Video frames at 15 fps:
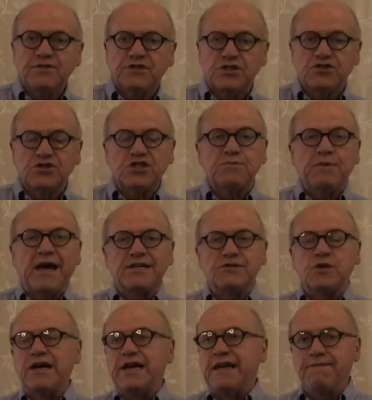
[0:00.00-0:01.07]
has just passed
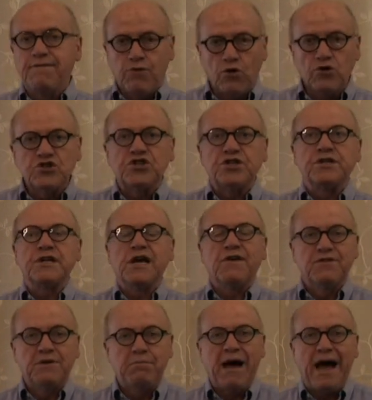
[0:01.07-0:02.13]
a version of
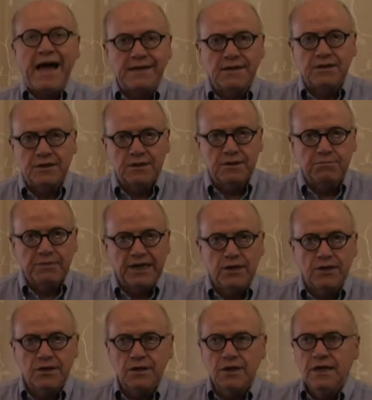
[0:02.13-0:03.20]
the Biden
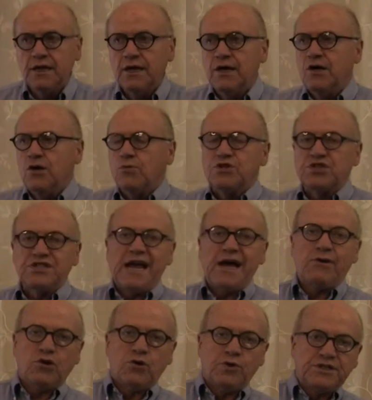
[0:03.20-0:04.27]
bill, which is now
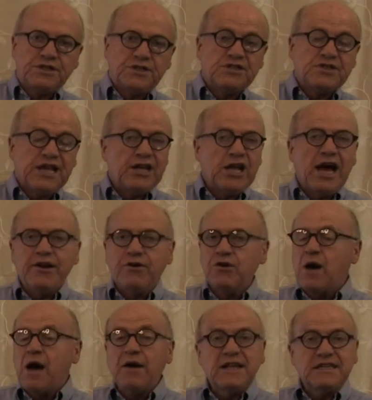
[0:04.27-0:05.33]
going to the Senate. I don't know
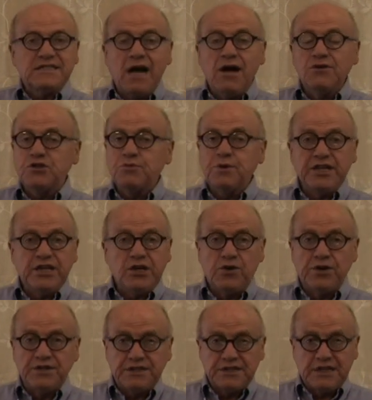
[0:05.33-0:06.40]
how that's ultimately
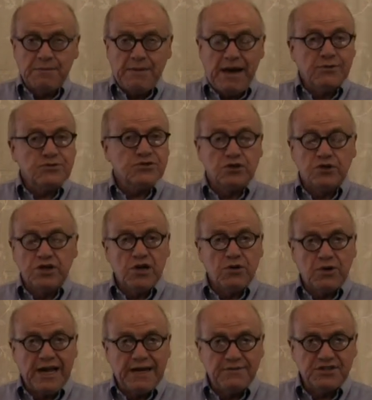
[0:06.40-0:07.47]
going to come out, so, you know,
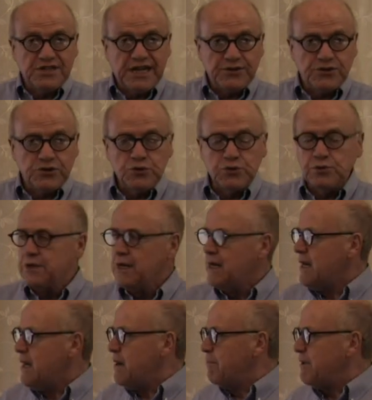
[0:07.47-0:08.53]
kind of stay tuned.
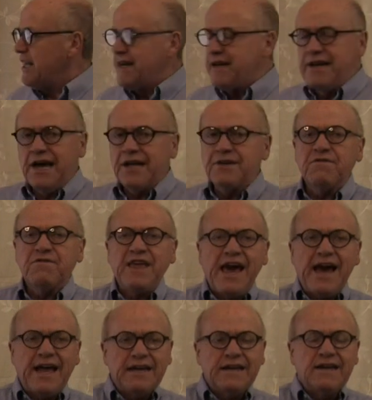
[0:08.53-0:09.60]
But in none of
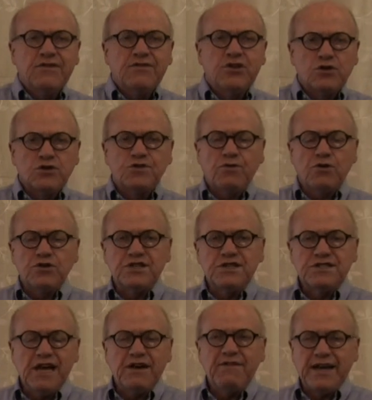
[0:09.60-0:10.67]
that, those
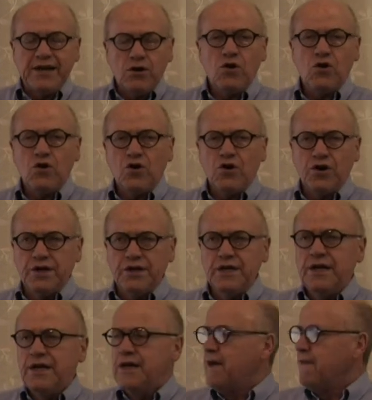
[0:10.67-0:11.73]
versions, have I heard
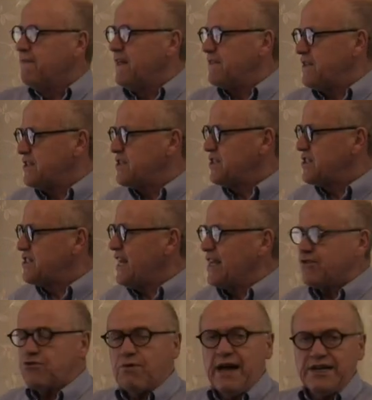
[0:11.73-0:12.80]
that this
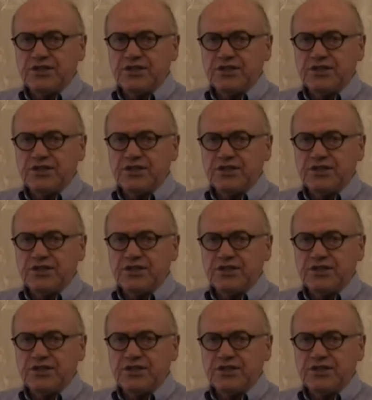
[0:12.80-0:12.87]
estate